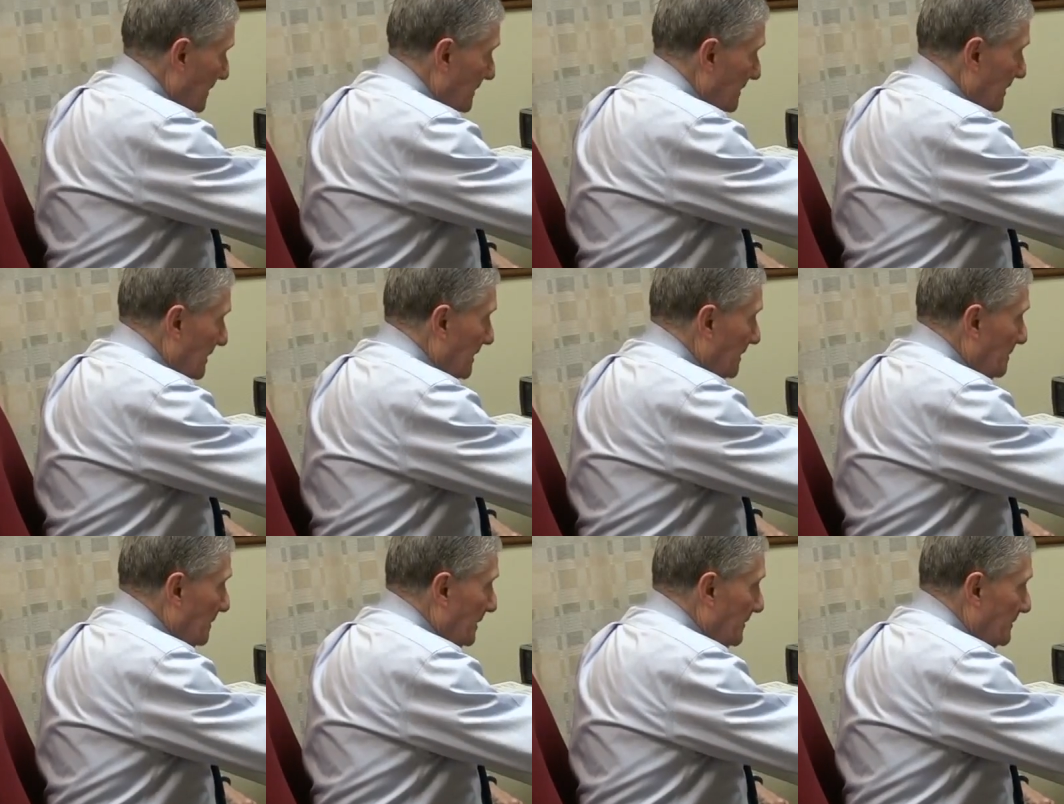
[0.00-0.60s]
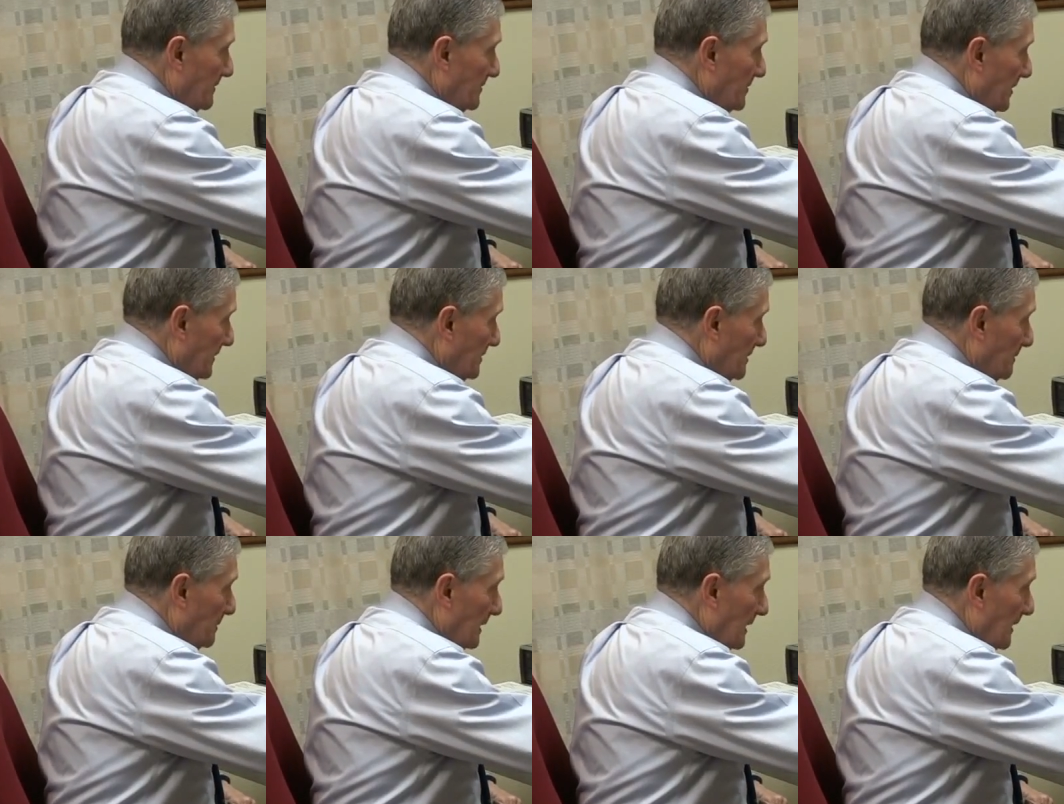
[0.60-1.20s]
Brother
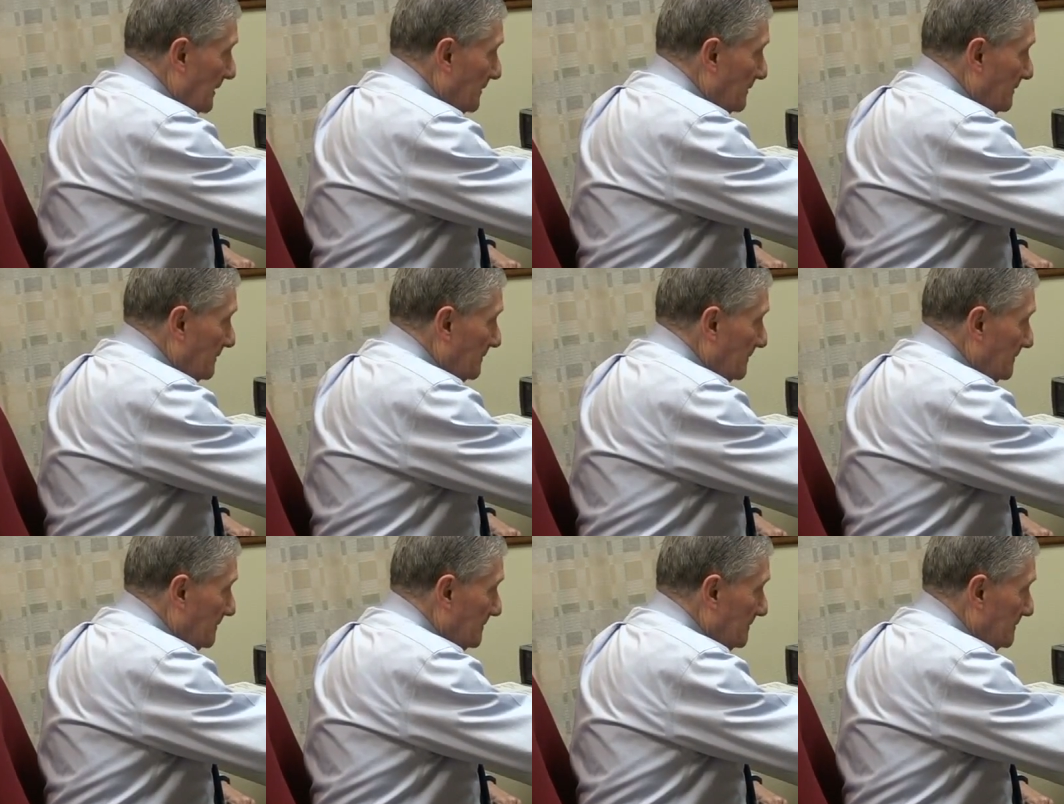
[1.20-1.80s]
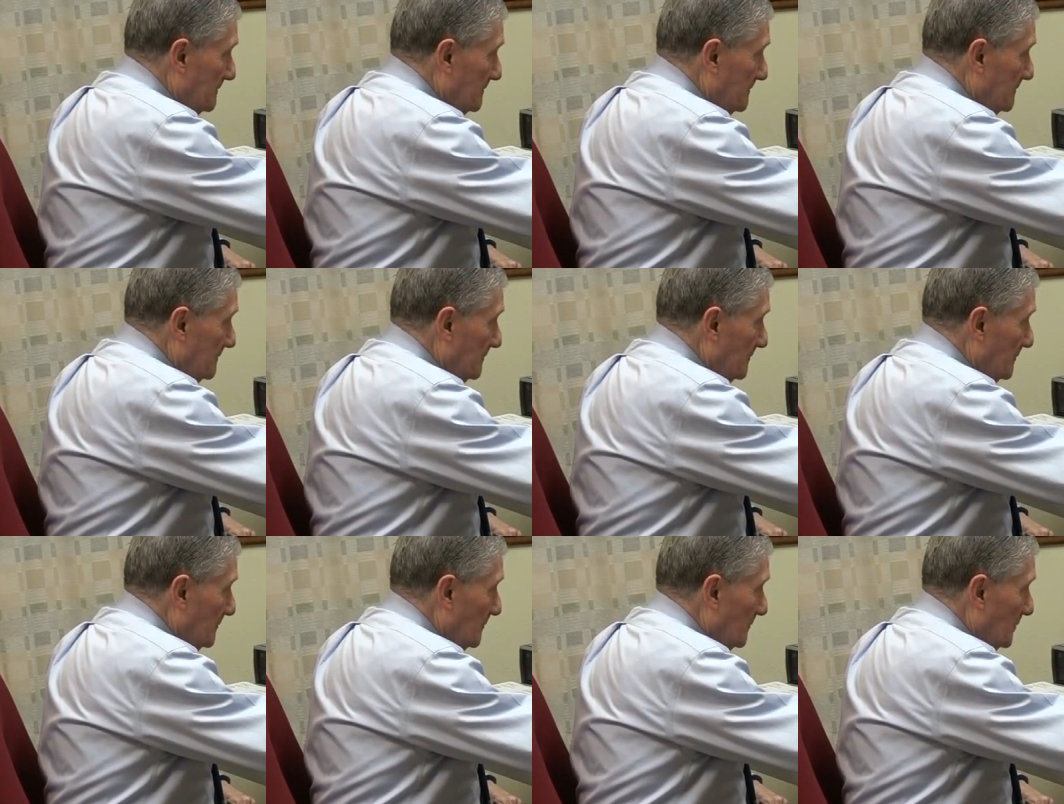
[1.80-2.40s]
Stanley Collada has been running the
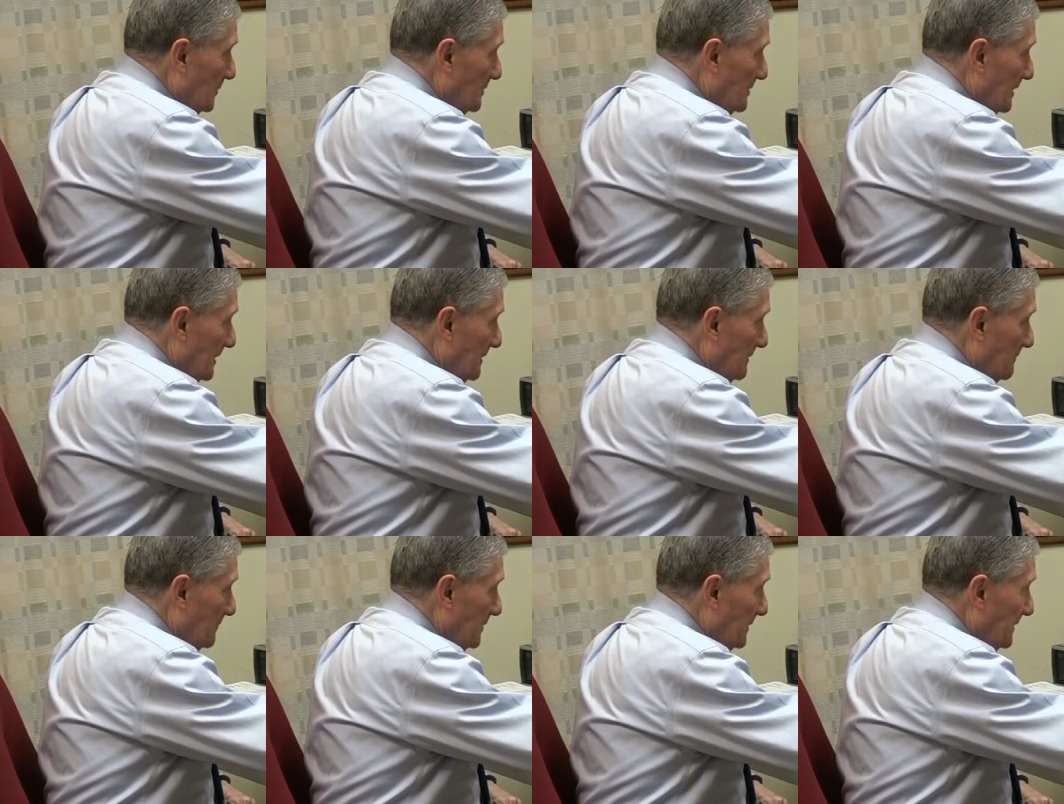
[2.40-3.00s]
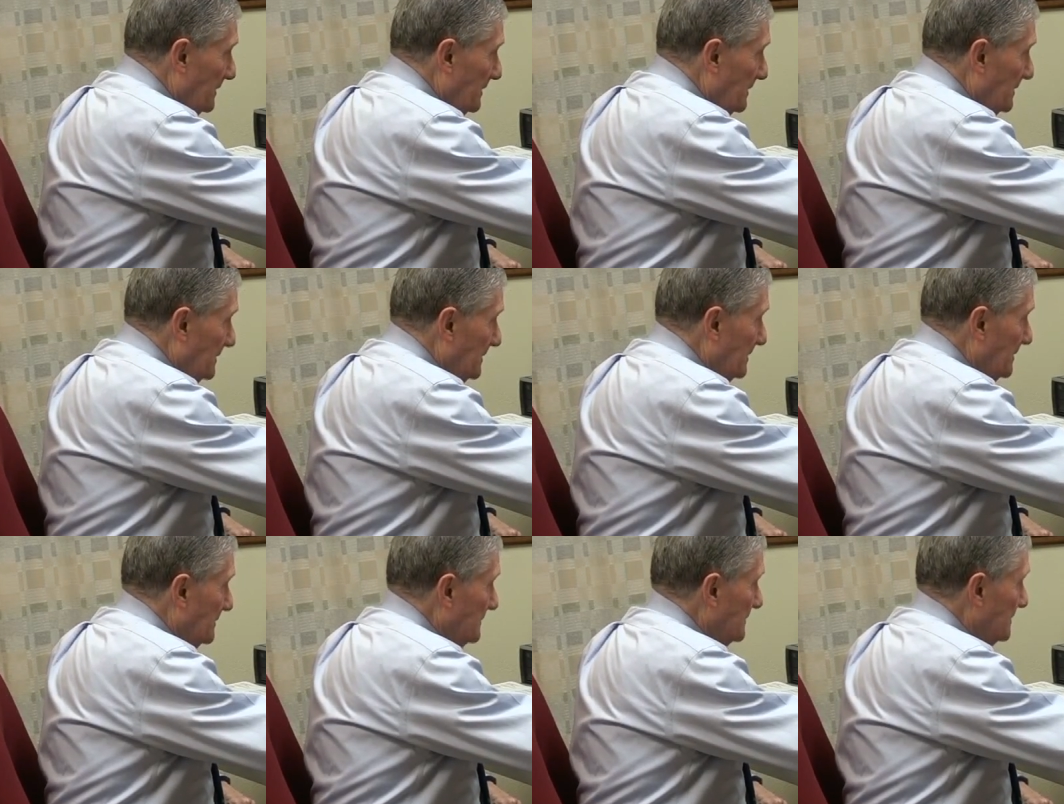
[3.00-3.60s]
school for almost
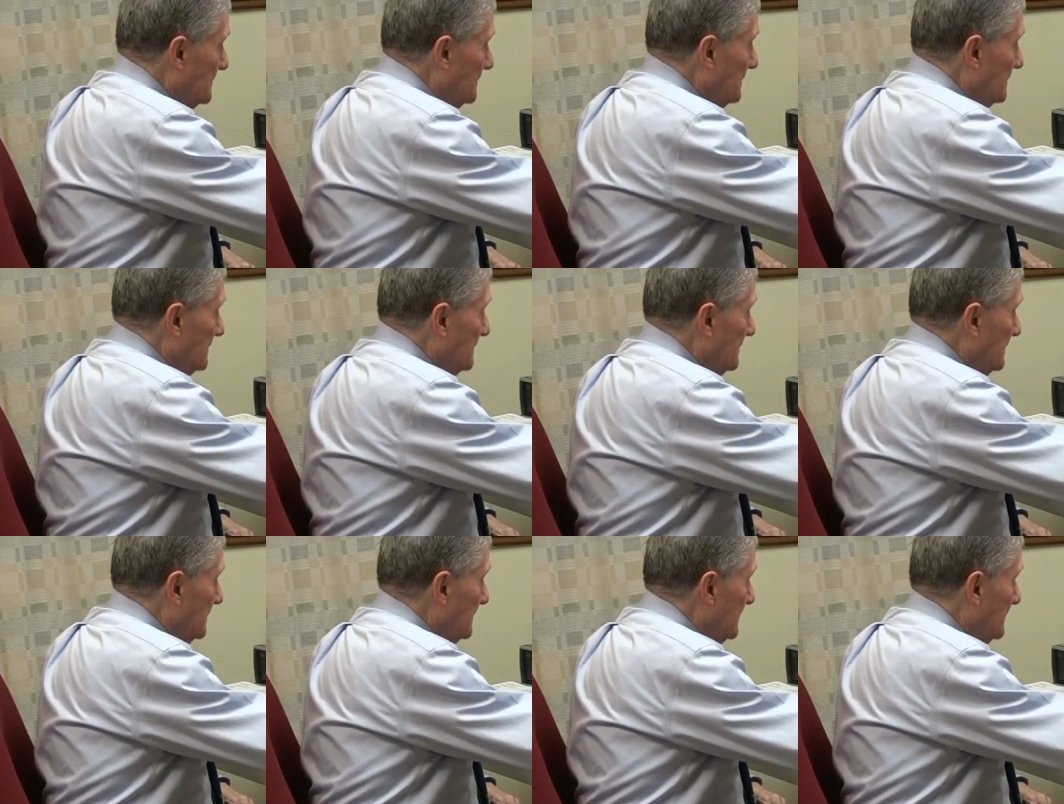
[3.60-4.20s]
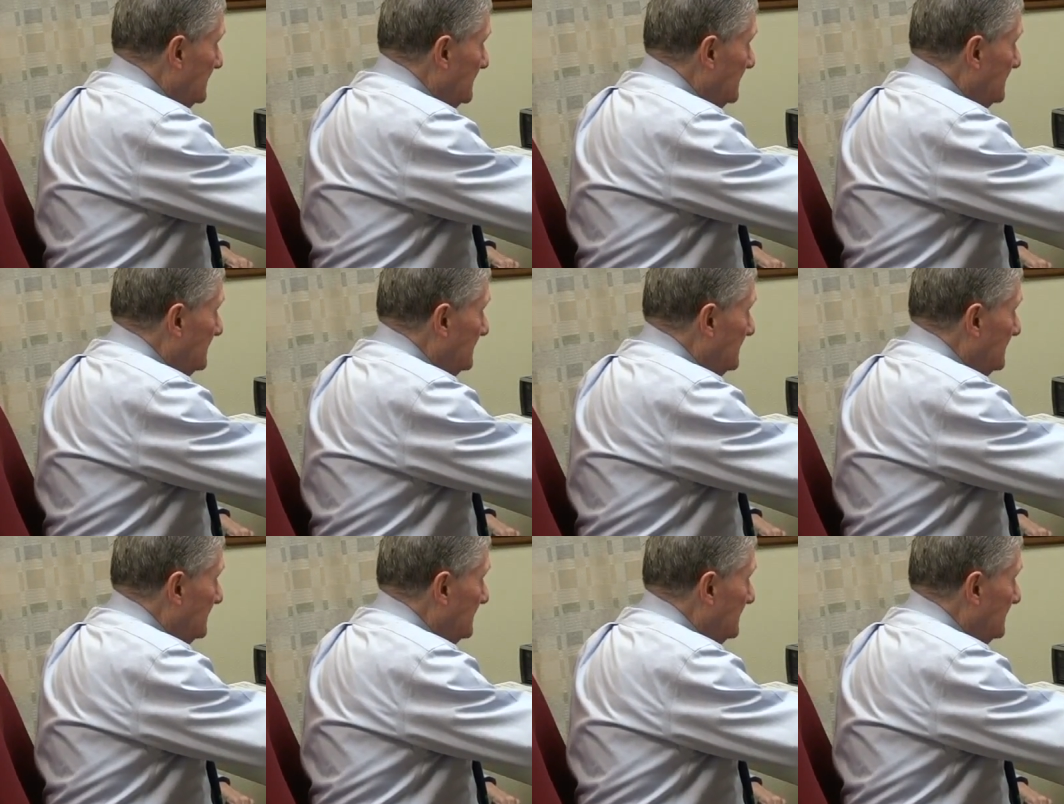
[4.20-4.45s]
60 years. He